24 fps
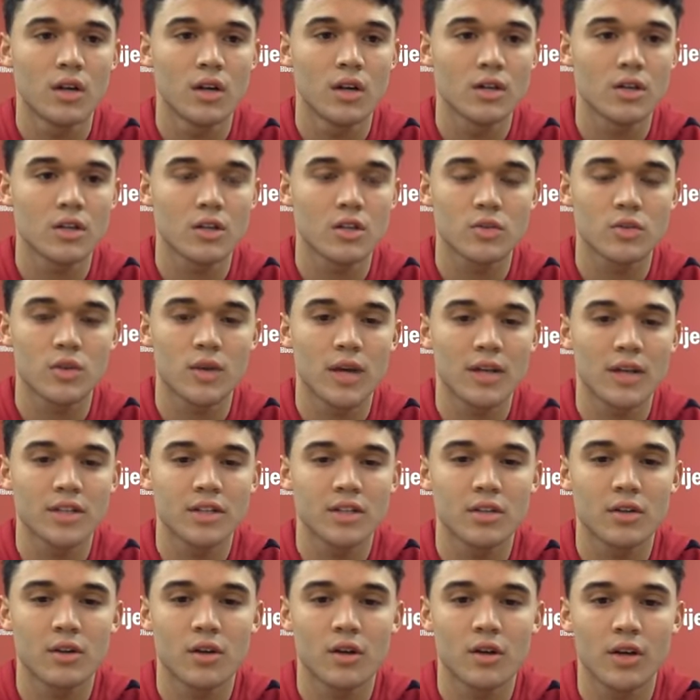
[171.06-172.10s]
as long as we
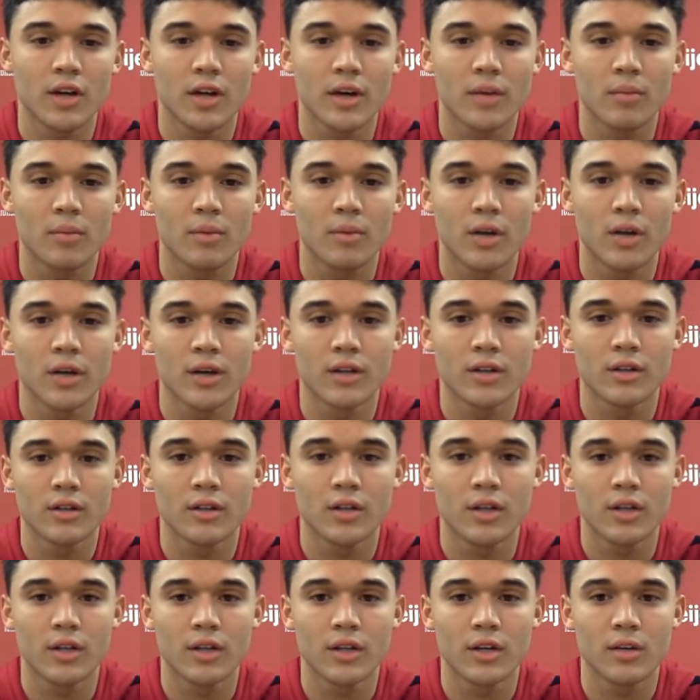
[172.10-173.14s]
execute our game plan and
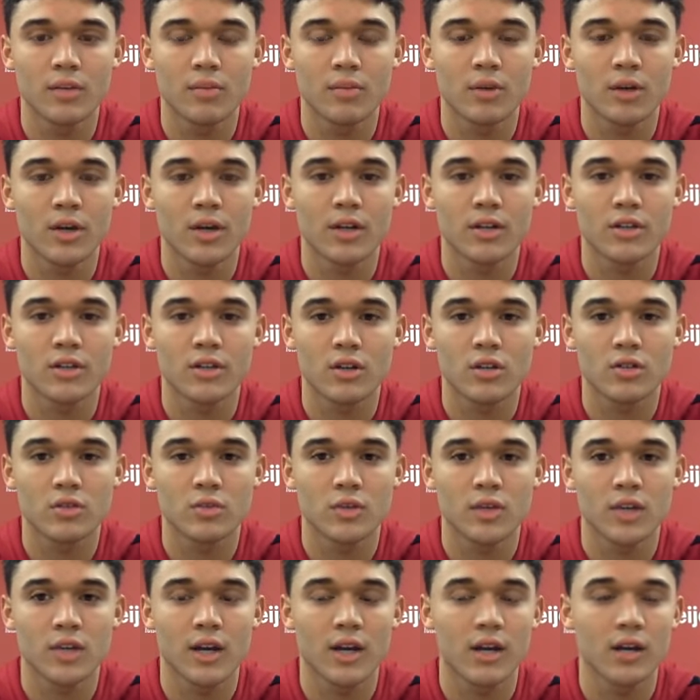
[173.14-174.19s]
keep playing as hard as
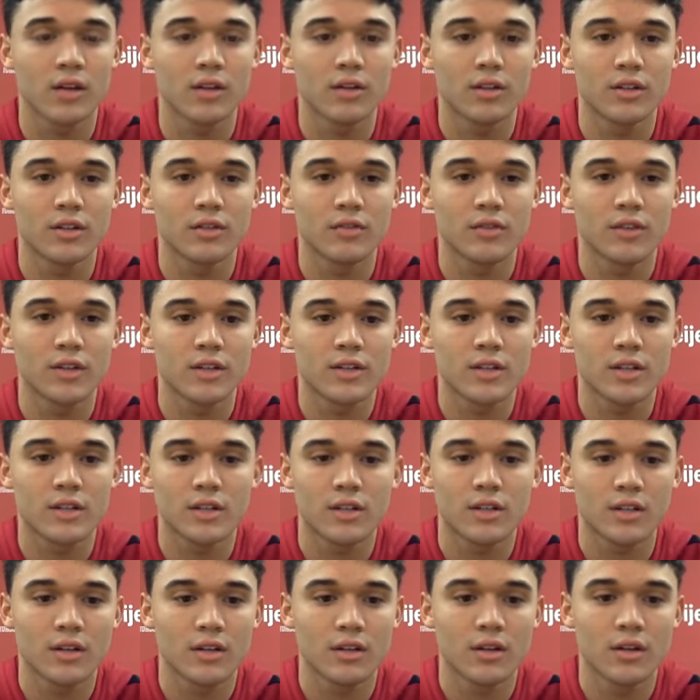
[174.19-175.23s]
we can on defense, I
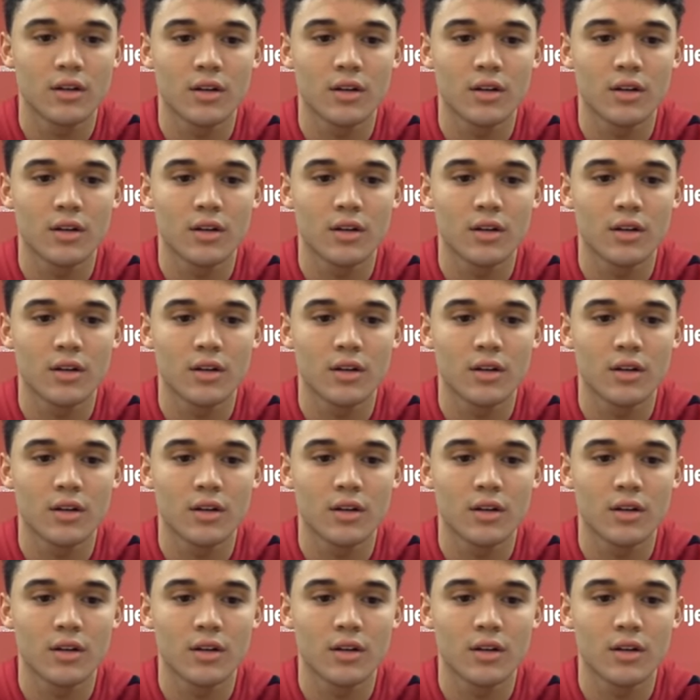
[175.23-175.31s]
think